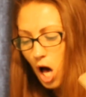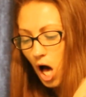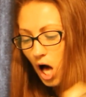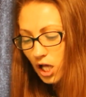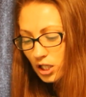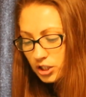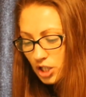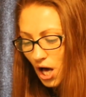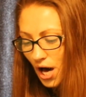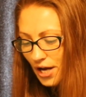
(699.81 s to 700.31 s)

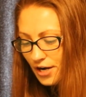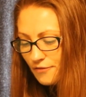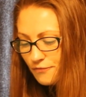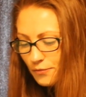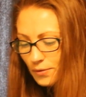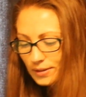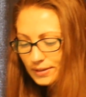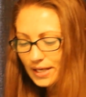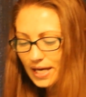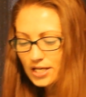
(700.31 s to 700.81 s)
A lot of
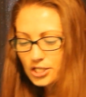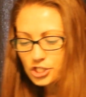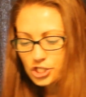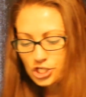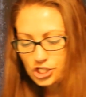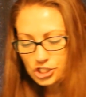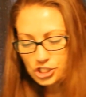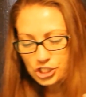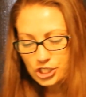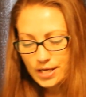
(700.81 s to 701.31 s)

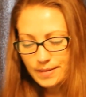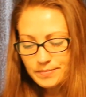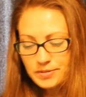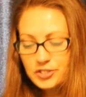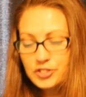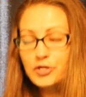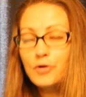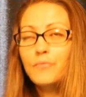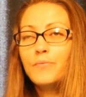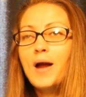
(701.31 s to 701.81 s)
relationships
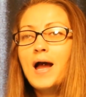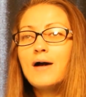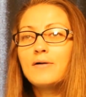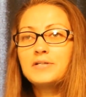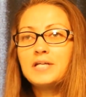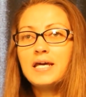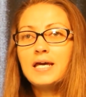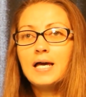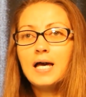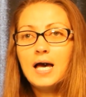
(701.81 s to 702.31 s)

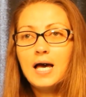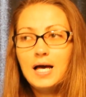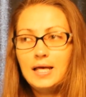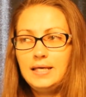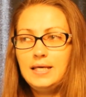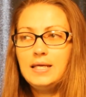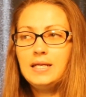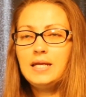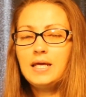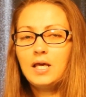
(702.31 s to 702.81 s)
surrounding
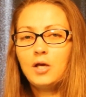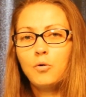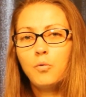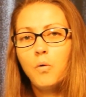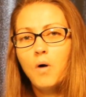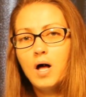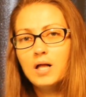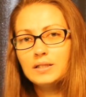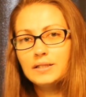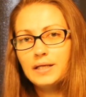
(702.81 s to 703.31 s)

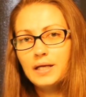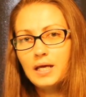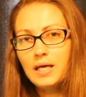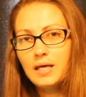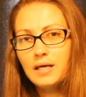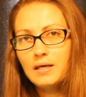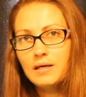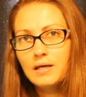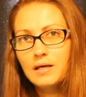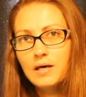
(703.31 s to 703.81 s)

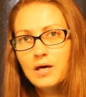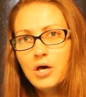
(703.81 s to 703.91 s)
inequality.